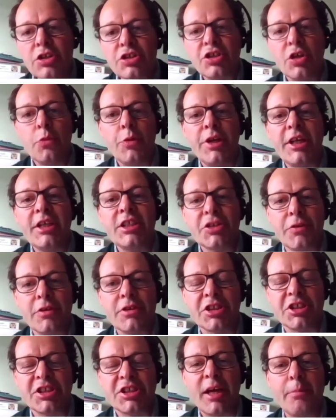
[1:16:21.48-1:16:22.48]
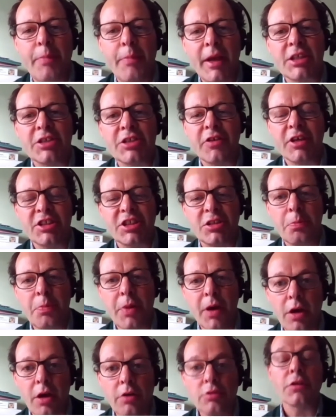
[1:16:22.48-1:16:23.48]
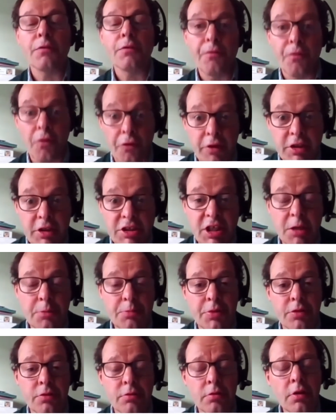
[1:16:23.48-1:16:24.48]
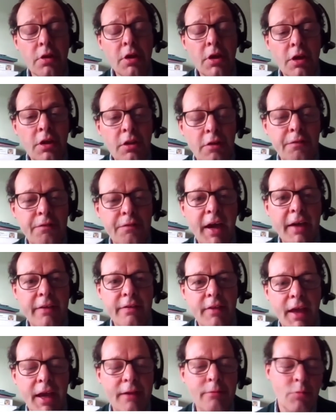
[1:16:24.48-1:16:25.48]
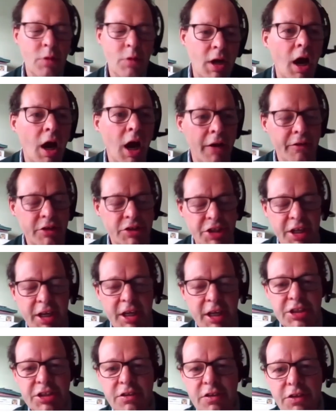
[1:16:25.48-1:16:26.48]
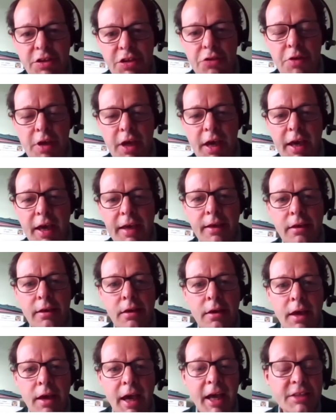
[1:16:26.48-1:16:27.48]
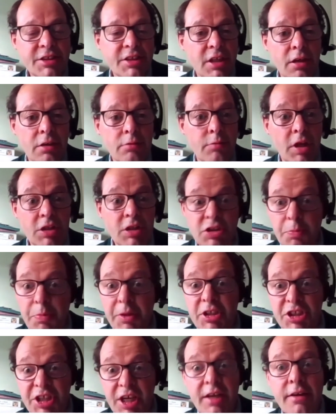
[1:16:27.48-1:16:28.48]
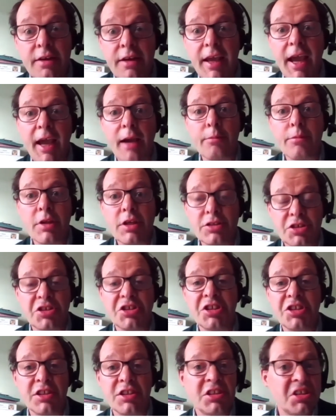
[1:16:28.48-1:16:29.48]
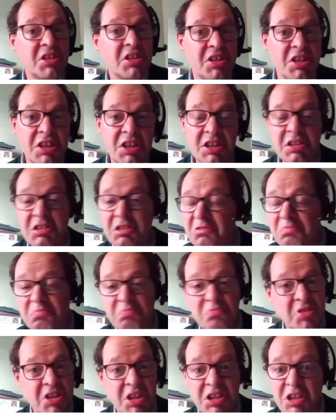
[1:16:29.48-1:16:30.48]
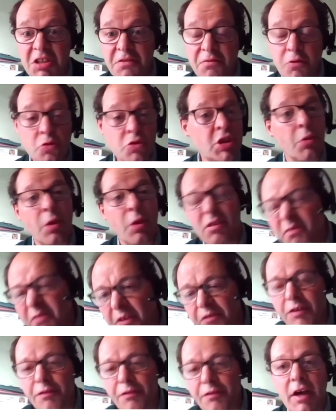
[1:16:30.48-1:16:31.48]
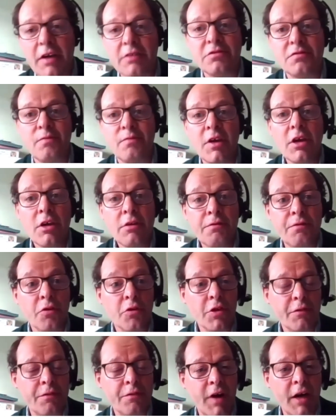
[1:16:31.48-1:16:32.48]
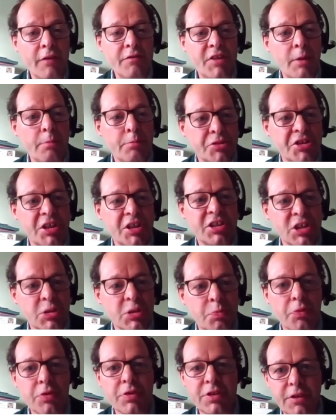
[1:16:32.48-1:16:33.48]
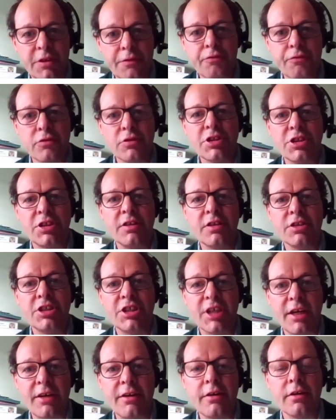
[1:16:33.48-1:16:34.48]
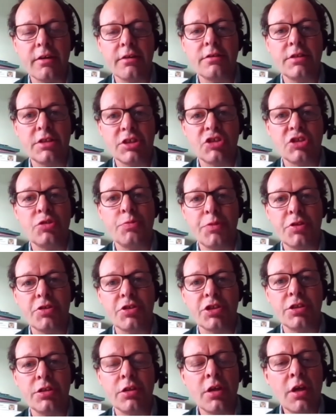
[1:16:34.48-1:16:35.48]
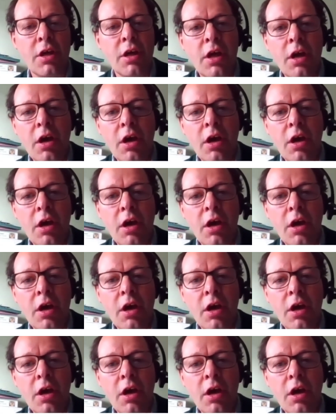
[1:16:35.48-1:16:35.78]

So we need to understand better, I suppose, for example, the fact that higher education in the UK has a big gender gap. There's a 55, 45, 10 percentage point difference in the gender distribution